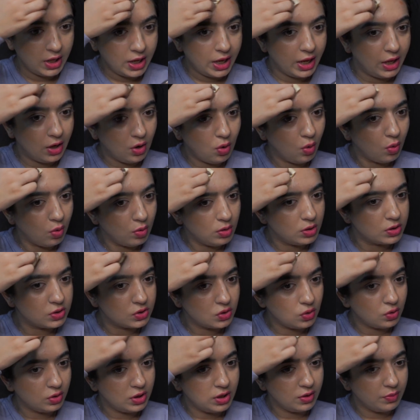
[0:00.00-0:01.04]
And
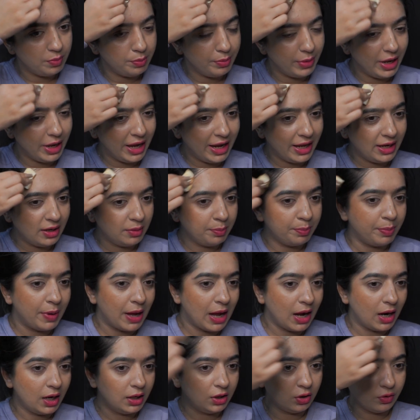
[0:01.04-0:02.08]
also the main
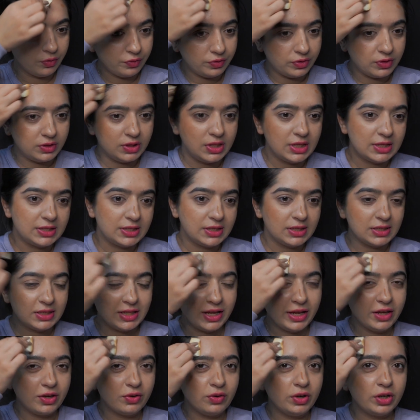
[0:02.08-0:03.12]
part of this is
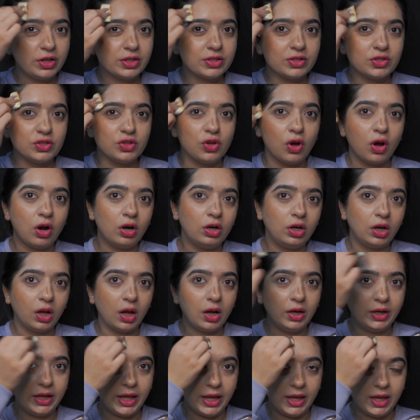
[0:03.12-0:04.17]
like, it is not
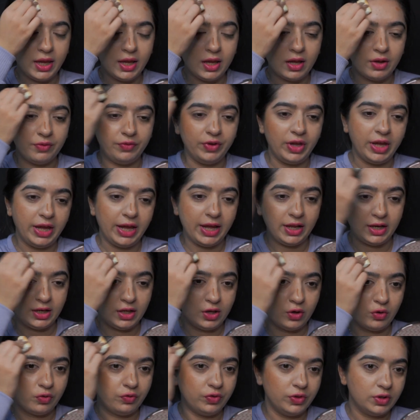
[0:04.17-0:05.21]
taking away
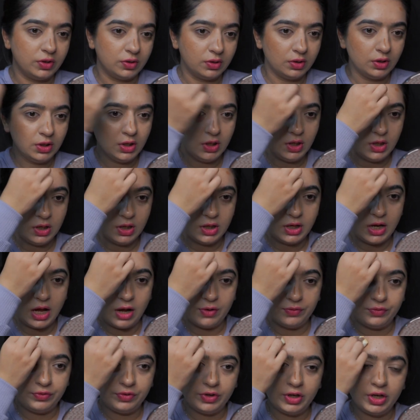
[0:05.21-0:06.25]
any of the
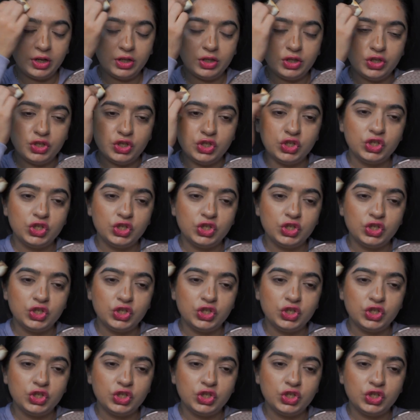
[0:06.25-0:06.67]
coverage.